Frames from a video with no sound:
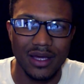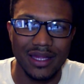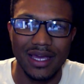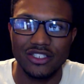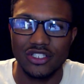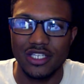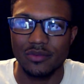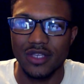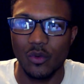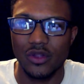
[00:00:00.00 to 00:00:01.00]
that just
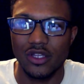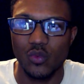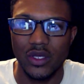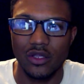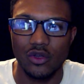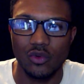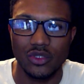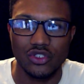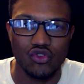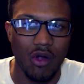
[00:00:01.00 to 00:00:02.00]
seems like what the Wii U
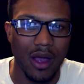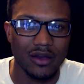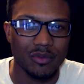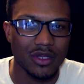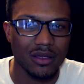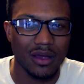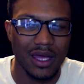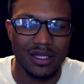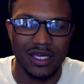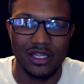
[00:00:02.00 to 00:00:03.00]
was trying to be,
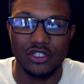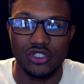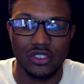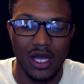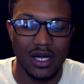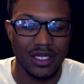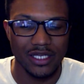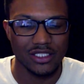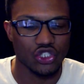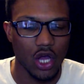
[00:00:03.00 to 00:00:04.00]
and like they just kind of
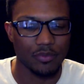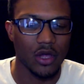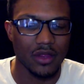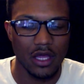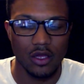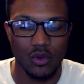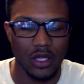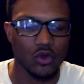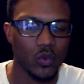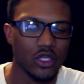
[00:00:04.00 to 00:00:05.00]
like stomped on that, and they were
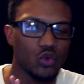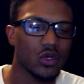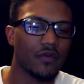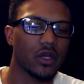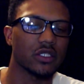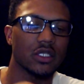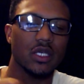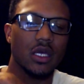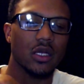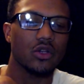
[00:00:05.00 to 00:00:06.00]
like, the Wii U never exists,
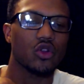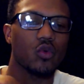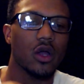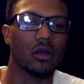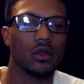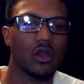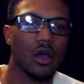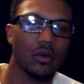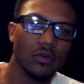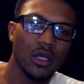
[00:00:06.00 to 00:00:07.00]
kicking under the rug, you
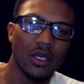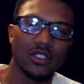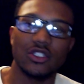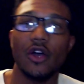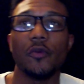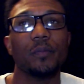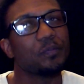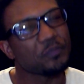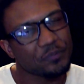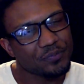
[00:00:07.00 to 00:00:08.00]
know? So
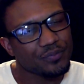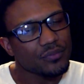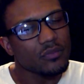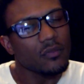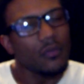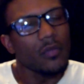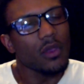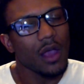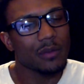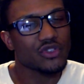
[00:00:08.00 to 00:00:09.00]

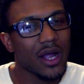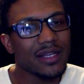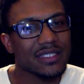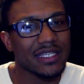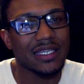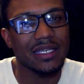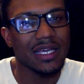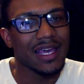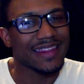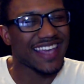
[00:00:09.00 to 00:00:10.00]
I'm trying to see
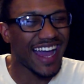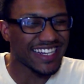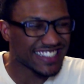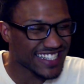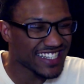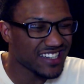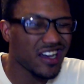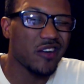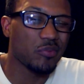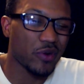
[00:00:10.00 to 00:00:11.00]
the idea
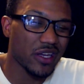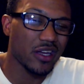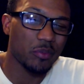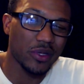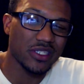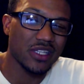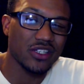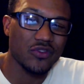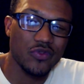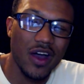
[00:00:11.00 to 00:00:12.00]
of bringing a
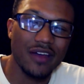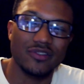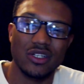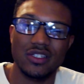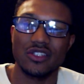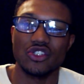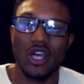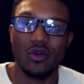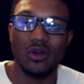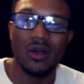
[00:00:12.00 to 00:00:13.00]
PlayStation 5 just in
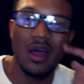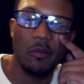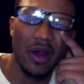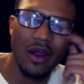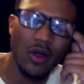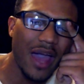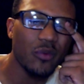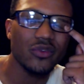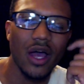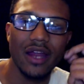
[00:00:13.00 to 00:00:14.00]
general, but
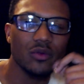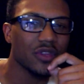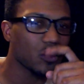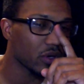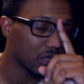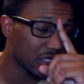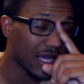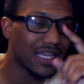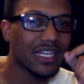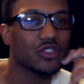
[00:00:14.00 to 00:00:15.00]
I don't think we're in the
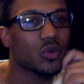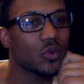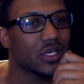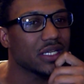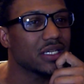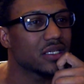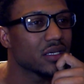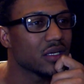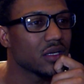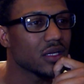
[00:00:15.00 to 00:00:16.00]
day and age where we need
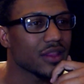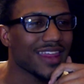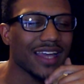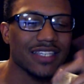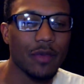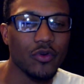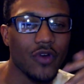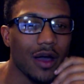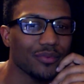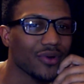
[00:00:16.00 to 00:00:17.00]
that type of
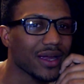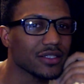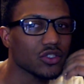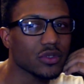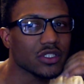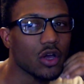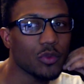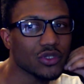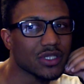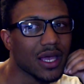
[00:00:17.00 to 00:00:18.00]
upgrade. So it's
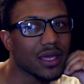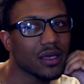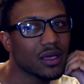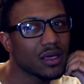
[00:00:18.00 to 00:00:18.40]
almost like